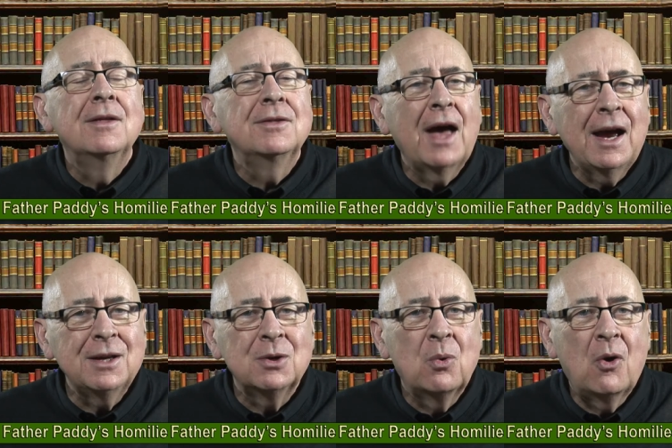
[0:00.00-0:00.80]

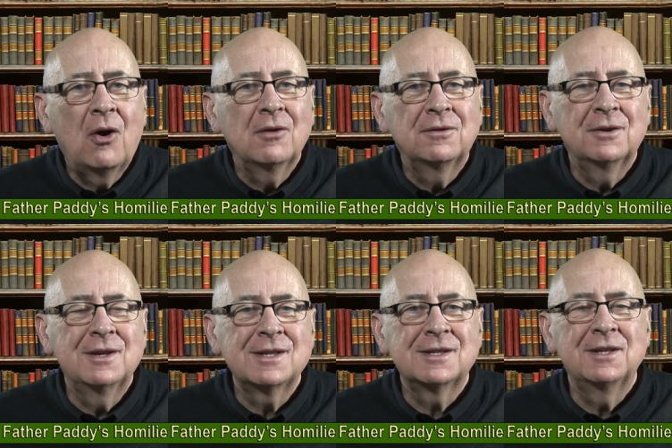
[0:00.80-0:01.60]
Thank you all for
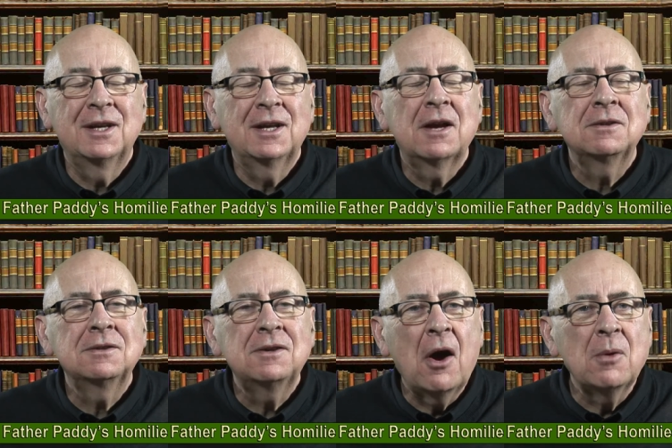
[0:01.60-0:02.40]
listening, and
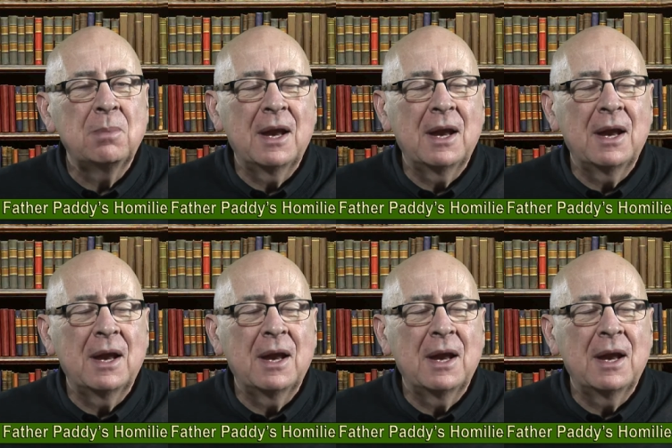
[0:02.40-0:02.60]
God